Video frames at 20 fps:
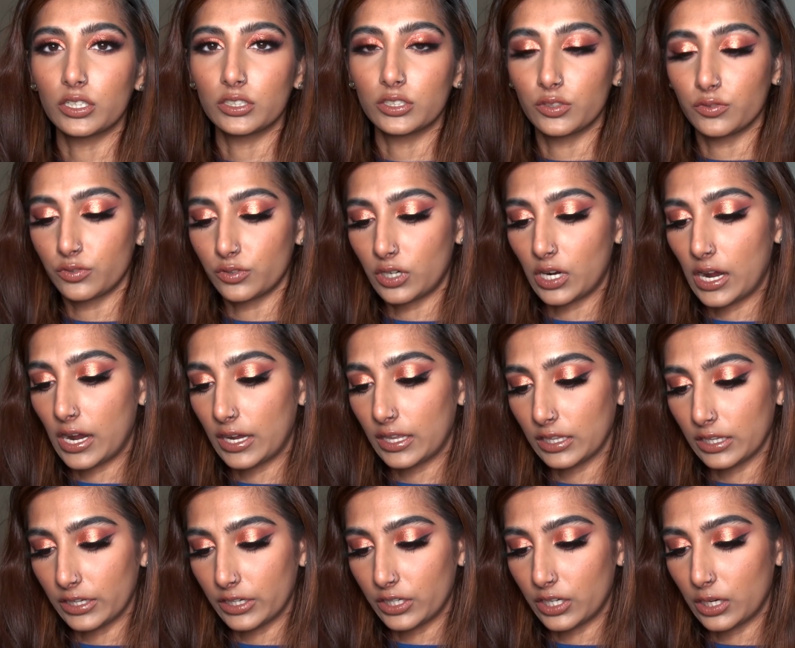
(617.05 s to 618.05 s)
so for
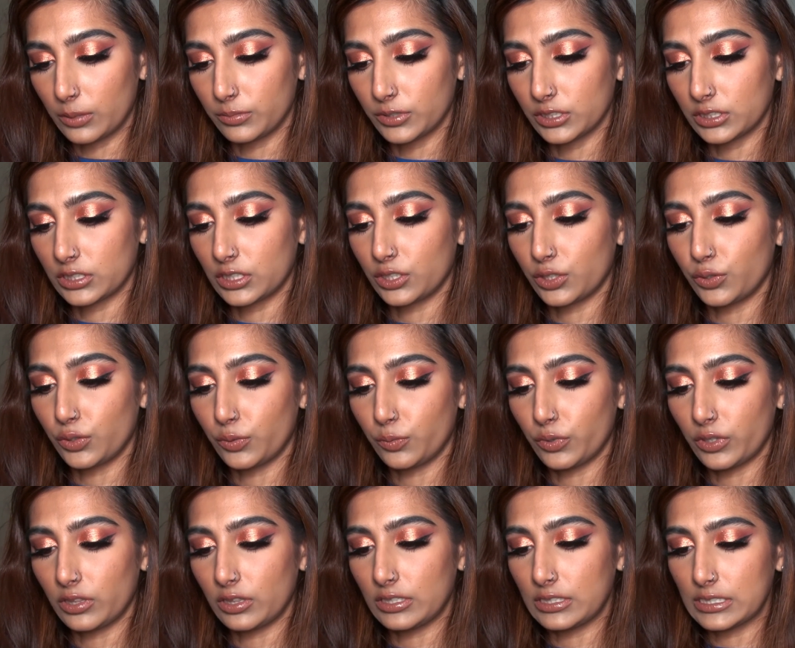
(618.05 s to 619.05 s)
highlighter, I'm just going to go in
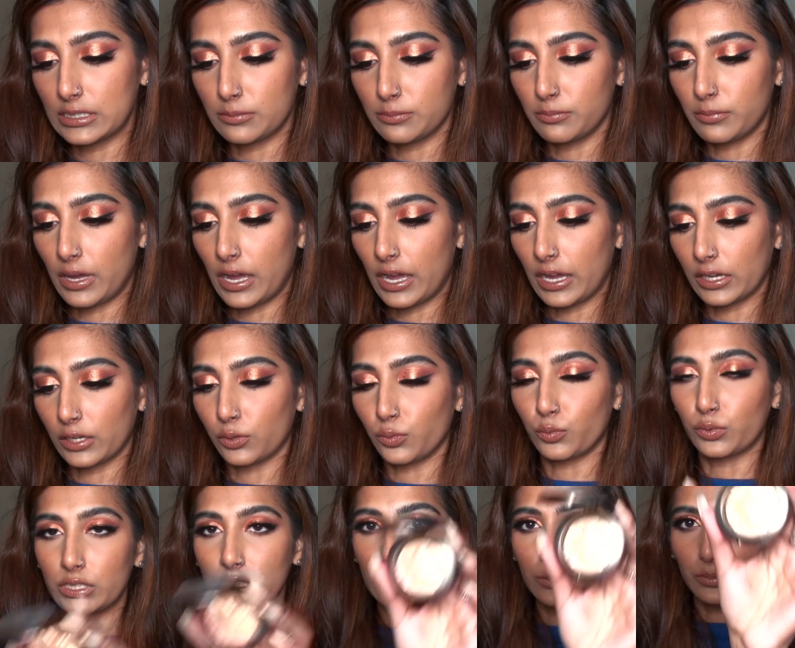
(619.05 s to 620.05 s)
with this MAC
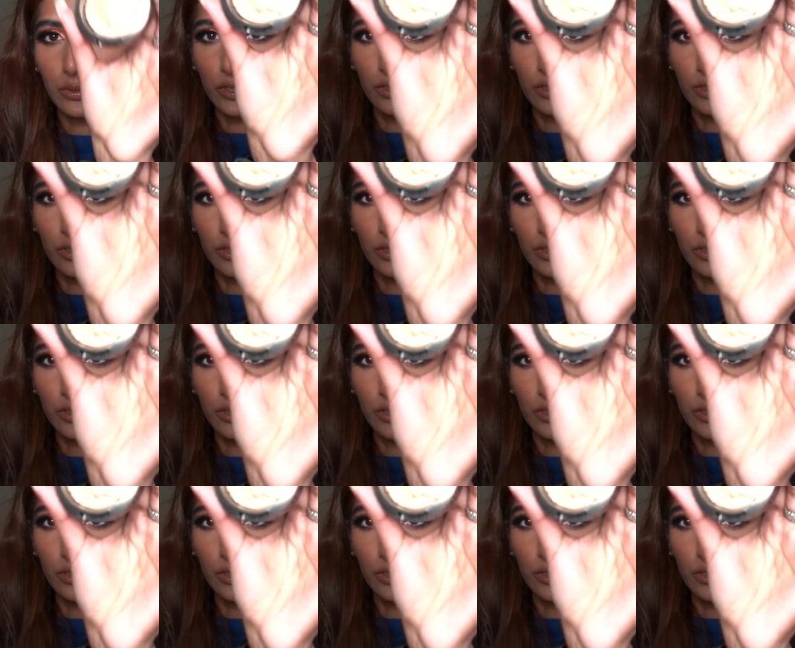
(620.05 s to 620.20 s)
Whisper